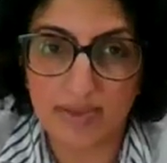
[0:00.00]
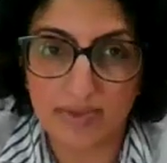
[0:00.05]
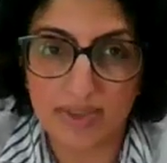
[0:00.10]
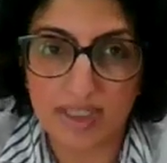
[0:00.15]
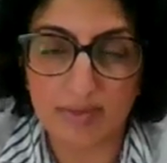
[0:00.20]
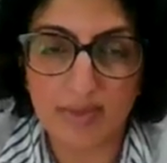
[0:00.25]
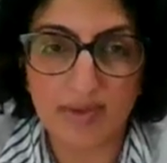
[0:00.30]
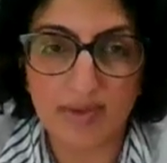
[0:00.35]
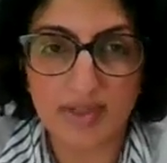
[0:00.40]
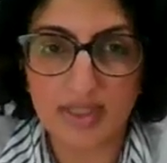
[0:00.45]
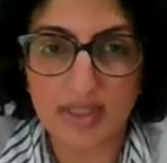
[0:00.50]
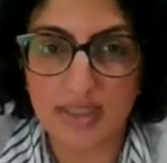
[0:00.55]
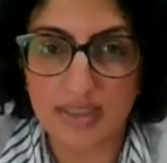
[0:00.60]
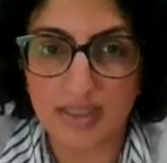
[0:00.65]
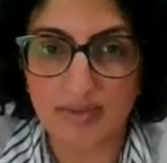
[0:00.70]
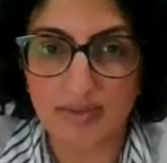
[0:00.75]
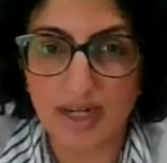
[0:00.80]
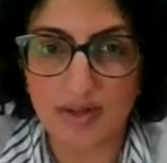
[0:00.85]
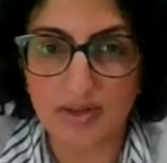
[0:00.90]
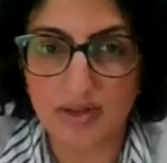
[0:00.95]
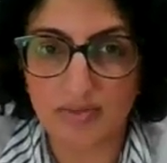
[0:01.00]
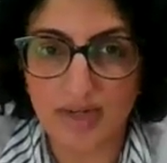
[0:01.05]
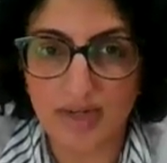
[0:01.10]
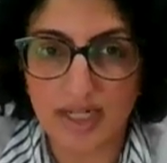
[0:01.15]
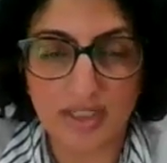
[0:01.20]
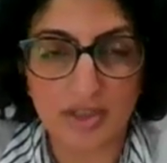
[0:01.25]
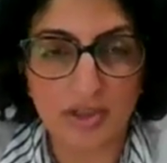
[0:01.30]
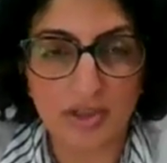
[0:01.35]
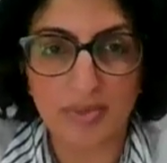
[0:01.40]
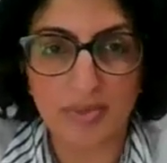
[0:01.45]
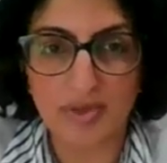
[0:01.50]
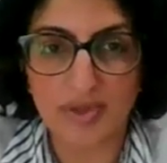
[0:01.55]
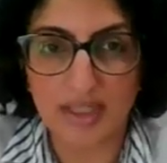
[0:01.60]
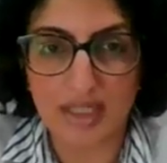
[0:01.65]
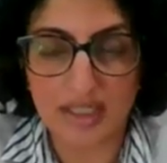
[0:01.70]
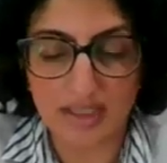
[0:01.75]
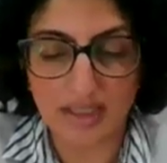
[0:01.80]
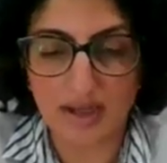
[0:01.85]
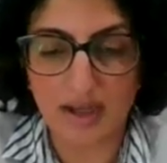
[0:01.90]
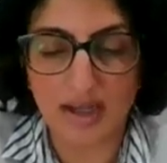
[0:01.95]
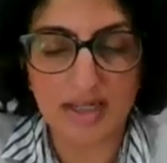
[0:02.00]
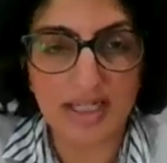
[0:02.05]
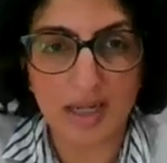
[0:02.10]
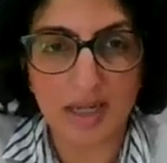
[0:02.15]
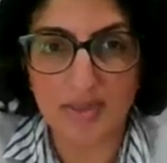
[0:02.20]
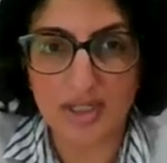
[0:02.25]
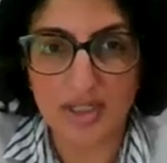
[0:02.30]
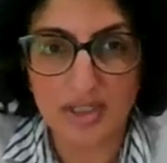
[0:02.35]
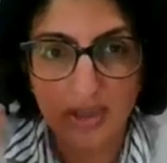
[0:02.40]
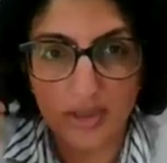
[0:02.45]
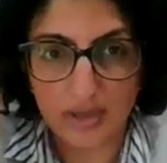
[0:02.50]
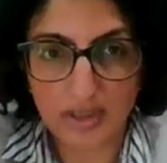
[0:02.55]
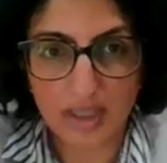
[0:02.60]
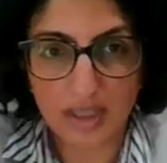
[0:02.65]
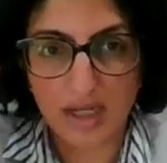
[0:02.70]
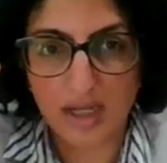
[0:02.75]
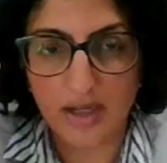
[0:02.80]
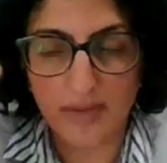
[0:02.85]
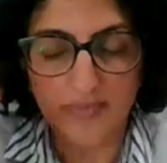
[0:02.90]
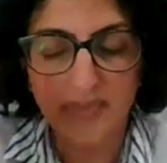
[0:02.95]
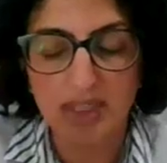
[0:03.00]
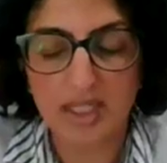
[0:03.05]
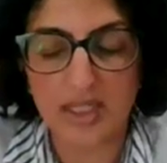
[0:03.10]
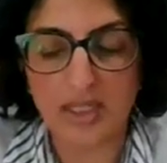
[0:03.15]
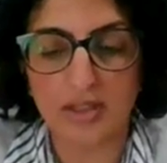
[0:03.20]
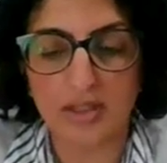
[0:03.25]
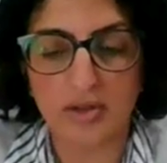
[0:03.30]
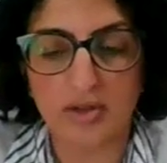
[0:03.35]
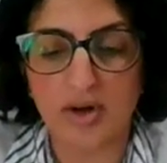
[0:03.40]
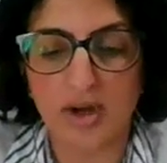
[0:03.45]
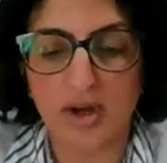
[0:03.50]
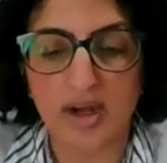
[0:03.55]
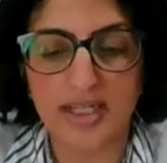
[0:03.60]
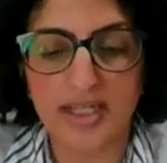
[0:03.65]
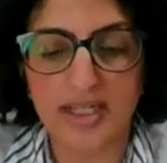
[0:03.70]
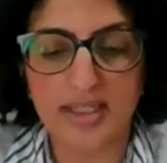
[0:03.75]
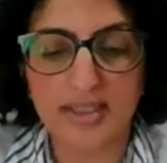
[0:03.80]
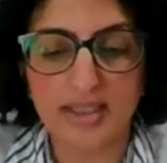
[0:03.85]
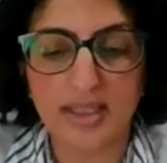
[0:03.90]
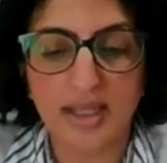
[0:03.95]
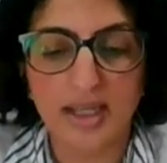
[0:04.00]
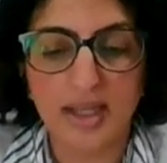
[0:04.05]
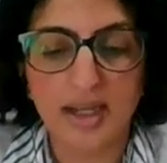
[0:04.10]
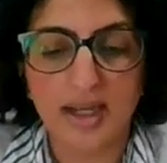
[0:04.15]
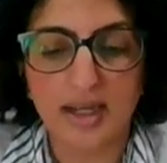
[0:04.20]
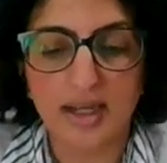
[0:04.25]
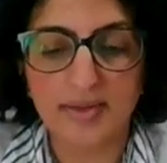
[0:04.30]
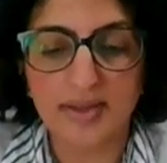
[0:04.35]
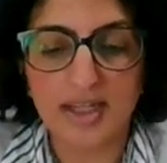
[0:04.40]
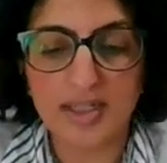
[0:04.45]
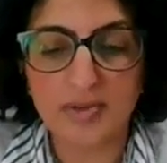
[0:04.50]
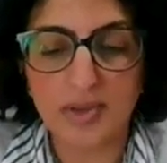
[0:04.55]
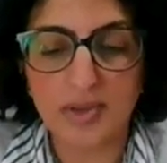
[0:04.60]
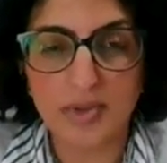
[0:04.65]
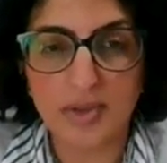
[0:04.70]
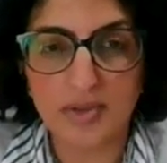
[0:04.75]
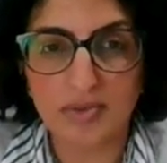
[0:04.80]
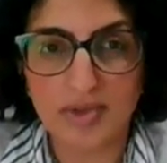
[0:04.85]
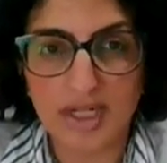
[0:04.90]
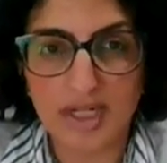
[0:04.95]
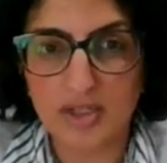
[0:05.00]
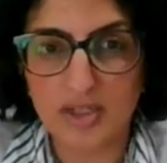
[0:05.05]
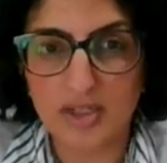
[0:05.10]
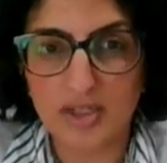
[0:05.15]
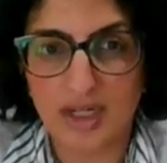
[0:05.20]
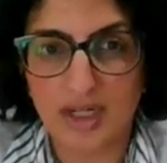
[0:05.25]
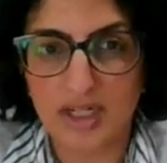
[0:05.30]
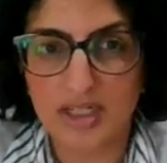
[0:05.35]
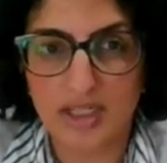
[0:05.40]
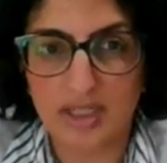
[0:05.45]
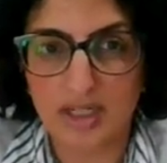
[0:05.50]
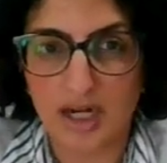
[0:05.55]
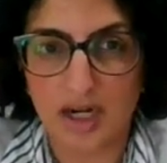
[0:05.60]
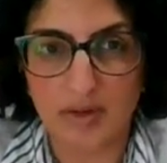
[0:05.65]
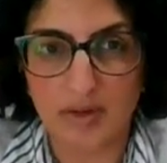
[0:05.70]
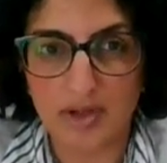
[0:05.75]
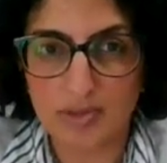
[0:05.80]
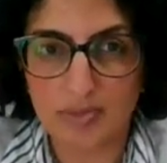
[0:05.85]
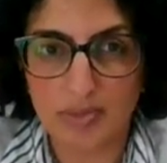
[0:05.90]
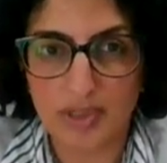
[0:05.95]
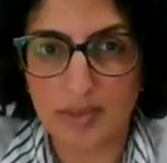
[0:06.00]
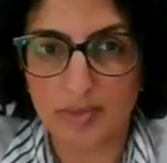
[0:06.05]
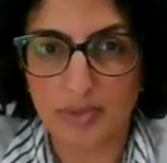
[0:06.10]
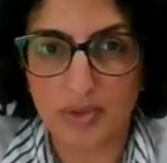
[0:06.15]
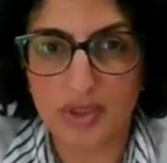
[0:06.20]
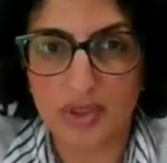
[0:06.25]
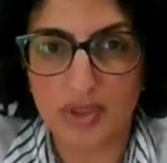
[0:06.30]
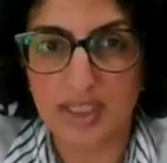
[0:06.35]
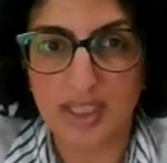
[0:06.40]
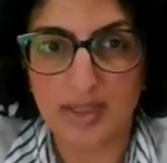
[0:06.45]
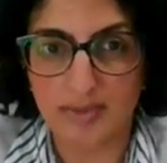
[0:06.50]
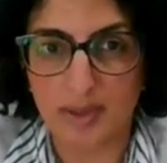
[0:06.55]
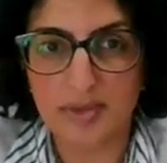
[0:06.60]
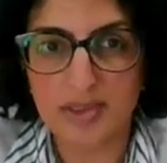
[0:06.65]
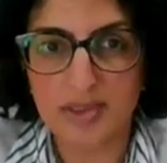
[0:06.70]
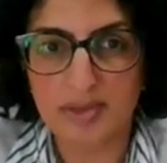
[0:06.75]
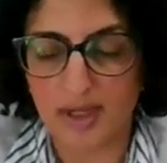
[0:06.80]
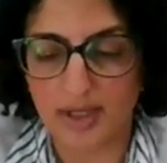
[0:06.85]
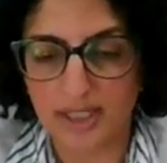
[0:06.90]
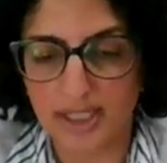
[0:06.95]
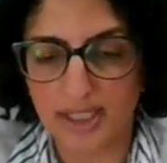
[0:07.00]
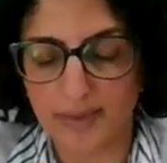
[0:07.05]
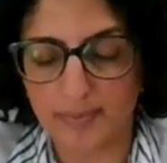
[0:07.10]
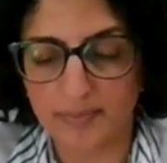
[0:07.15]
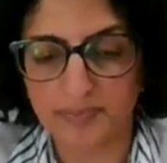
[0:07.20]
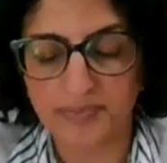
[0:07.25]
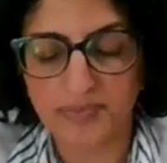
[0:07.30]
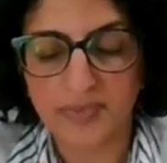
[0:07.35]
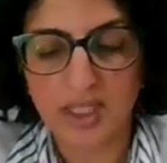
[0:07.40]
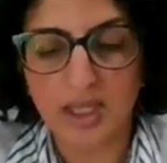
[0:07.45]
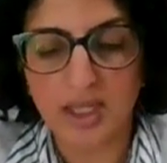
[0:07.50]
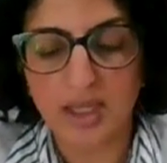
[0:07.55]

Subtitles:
even some evidence around retinopathy, so damage to your eyes. And that's why we're really trying to encourage people to give up smoking.